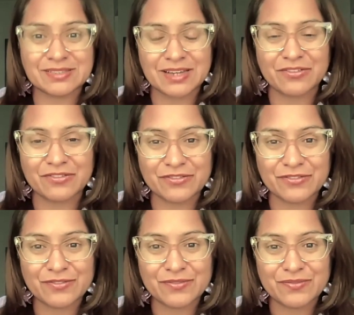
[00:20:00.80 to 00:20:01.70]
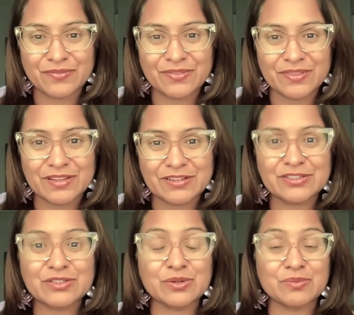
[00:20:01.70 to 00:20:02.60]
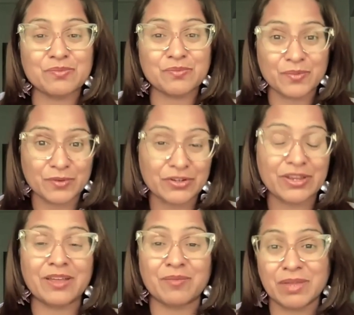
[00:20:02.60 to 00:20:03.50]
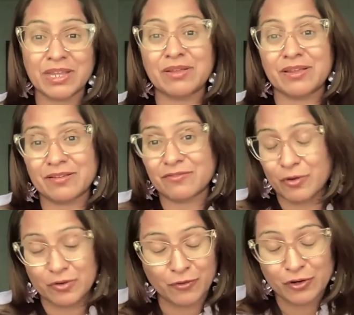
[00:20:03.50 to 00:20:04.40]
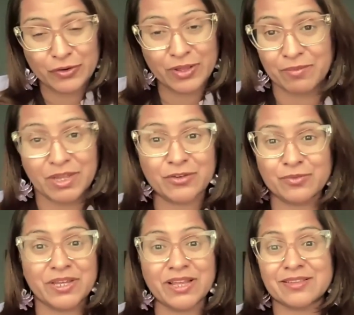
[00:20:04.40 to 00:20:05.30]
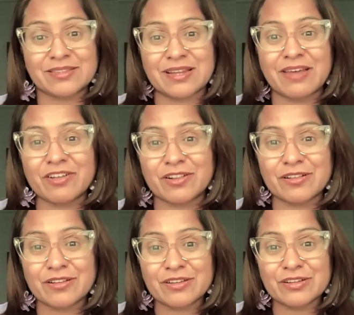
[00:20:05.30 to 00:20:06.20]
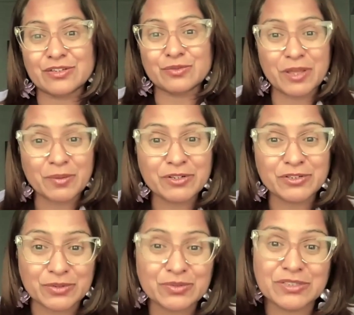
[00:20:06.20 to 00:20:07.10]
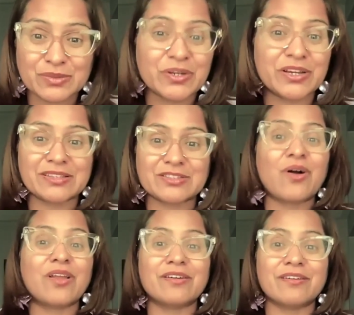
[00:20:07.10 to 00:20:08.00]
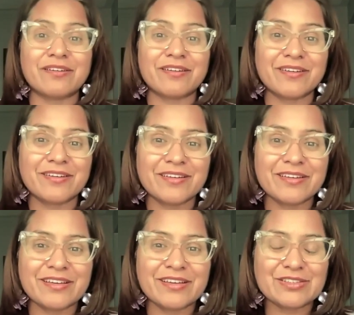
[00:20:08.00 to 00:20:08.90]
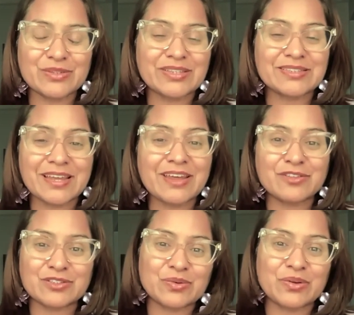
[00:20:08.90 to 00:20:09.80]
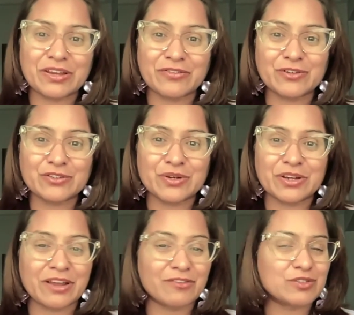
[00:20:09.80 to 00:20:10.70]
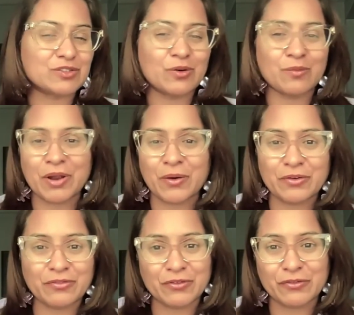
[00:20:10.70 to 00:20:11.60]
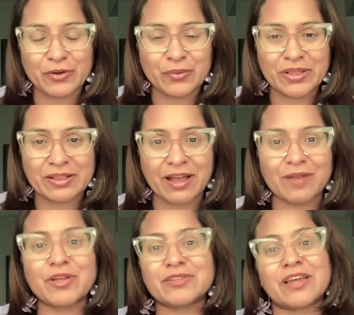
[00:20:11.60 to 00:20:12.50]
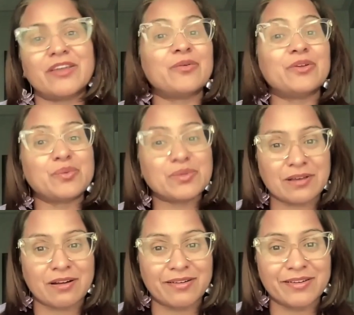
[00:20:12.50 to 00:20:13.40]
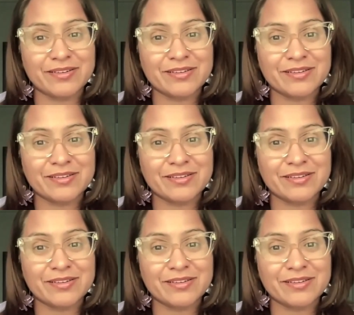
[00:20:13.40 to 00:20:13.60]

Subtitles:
stuff to today me, for today me to be at this level, to be able to do this work. It's all her. So I said I was so grateful to her and I was so proud of her for doing that because I know it was hard.